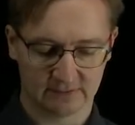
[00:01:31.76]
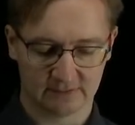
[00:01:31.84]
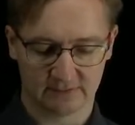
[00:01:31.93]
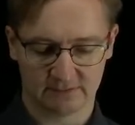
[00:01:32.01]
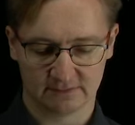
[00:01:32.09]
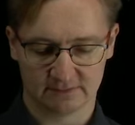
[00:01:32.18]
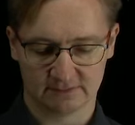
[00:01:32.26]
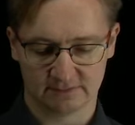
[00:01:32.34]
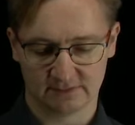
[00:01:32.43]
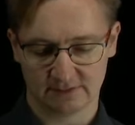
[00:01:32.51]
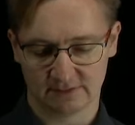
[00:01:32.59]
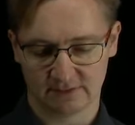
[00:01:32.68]

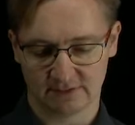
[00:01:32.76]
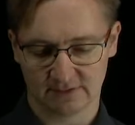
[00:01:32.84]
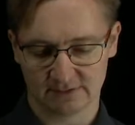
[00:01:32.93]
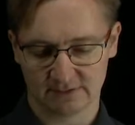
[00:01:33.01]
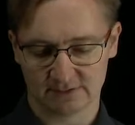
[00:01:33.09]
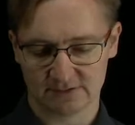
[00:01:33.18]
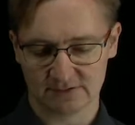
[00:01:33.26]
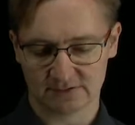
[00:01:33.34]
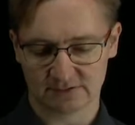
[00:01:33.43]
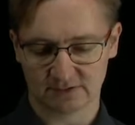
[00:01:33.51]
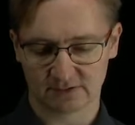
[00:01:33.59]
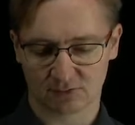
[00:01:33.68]
an
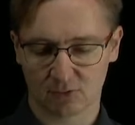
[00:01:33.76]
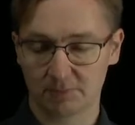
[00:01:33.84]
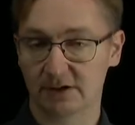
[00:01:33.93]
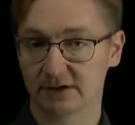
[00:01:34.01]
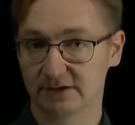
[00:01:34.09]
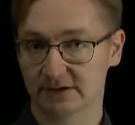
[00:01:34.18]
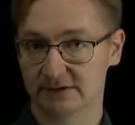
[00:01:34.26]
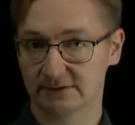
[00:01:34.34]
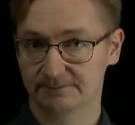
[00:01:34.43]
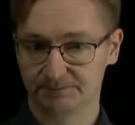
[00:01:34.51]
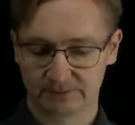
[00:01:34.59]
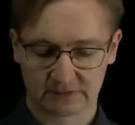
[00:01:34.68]
additional comma here,
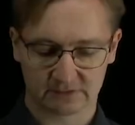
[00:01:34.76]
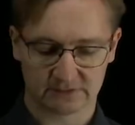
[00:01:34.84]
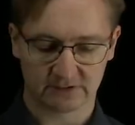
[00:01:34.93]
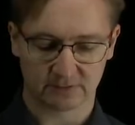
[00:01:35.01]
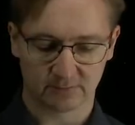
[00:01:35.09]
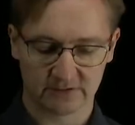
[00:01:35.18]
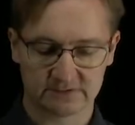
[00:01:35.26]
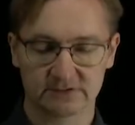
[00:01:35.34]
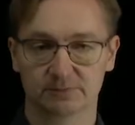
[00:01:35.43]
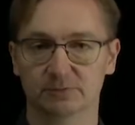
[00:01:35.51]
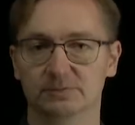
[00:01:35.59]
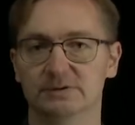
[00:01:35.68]
because otherwise
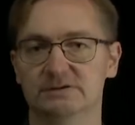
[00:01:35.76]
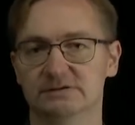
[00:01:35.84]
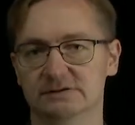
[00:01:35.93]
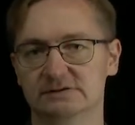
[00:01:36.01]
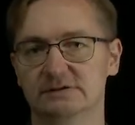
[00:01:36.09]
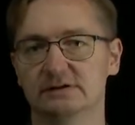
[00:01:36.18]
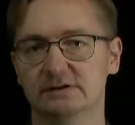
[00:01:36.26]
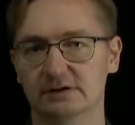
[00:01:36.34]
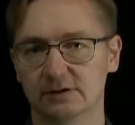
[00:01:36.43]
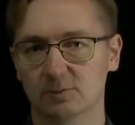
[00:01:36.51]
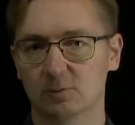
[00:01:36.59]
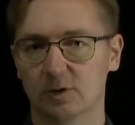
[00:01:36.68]
it would be just
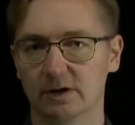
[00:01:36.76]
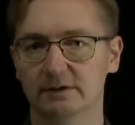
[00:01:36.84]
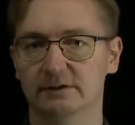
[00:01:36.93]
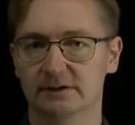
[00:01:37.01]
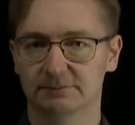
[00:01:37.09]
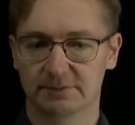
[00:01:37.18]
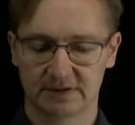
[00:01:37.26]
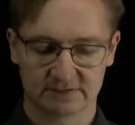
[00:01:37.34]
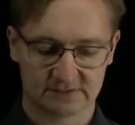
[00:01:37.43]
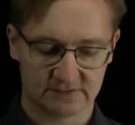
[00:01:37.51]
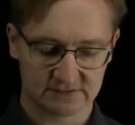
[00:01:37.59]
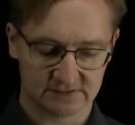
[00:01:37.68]
1 in
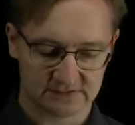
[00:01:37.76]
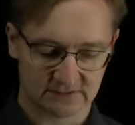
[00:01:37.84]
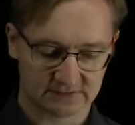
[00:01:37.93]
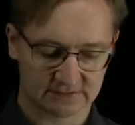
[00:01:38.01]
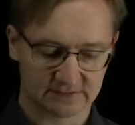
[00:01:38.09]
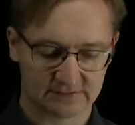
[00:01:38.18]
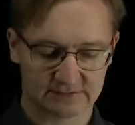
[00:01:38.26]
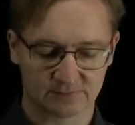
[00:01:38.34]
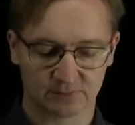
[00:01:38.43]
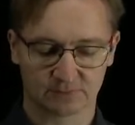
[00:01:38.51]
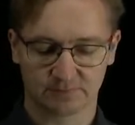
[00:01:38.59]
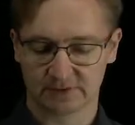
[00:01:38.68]
parentheses, and this
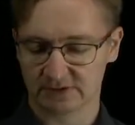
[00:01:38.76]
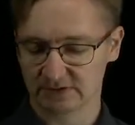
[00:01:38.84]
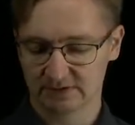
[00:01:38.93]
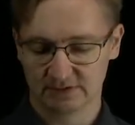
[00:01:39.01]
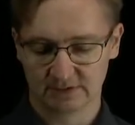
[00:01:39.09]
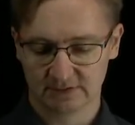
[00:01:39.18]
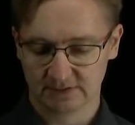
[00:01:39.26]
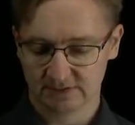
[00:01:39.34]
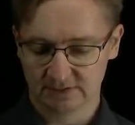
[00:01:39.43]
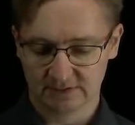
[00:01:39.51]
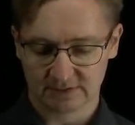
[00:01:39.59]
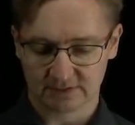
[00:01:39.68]
would be
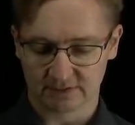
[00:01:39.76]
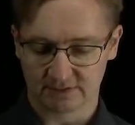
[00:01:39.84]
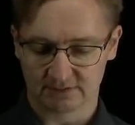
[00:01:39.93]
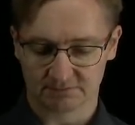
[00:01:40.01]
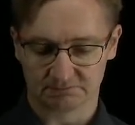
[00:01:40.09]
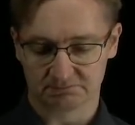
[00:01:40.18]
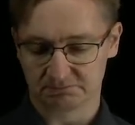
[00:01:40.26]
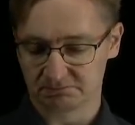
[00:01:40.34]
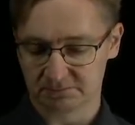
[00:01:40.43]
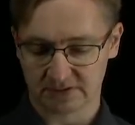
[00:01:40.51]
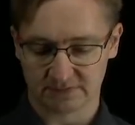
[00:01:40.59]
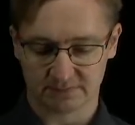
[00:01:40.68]

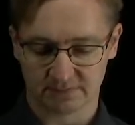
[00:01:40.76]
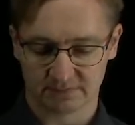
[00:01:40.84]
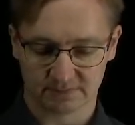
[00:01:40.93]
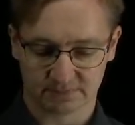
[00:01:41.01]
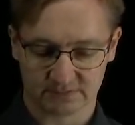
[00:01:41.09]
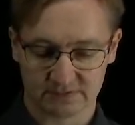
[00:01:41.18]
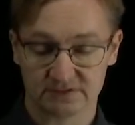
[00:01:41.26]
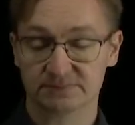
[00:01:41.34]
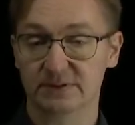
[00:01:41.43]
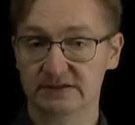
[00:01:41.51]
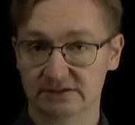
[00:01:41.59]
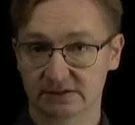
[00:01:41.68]
this is
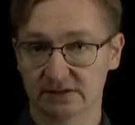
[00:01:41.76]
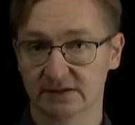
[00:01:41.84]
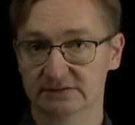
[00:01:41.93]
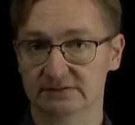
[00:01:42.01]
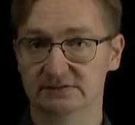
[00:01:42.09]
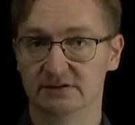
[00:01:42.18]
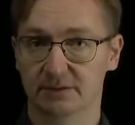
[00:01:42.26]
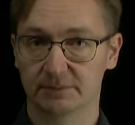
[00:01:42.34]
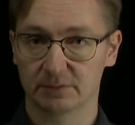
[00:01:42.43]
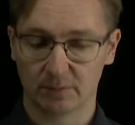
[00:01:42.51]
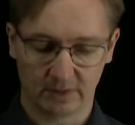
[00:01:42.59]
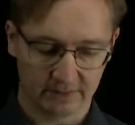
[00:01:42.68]
basically as number
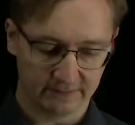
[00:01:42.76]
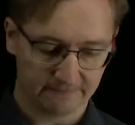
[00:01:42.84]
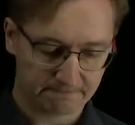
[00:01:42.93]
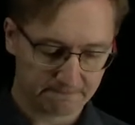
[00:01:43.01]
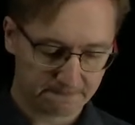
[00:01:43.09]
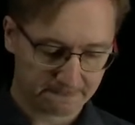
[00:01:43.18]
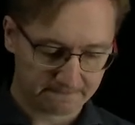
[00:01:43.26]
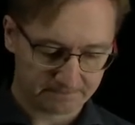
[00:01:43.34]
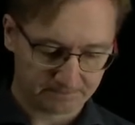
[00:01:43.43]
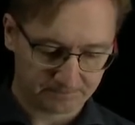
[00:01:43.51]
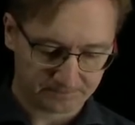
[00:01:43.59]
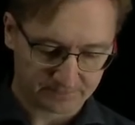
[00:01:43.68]
1.
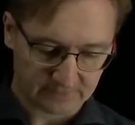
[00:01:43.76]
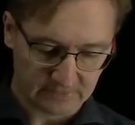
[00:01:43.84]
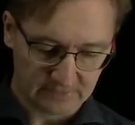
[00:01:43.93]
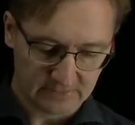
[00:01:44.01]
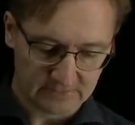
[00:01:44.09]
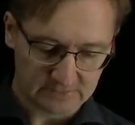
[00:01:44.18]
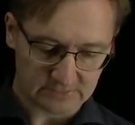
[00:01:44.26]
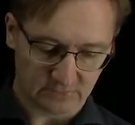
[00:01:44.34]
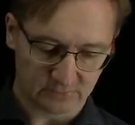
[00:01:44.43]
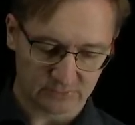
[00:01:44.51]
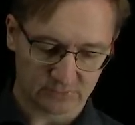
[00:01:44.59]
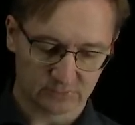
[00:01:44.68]
So
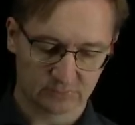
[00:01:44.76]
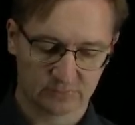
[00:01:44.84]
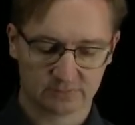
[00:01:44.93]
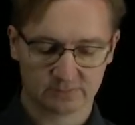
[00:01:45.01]
to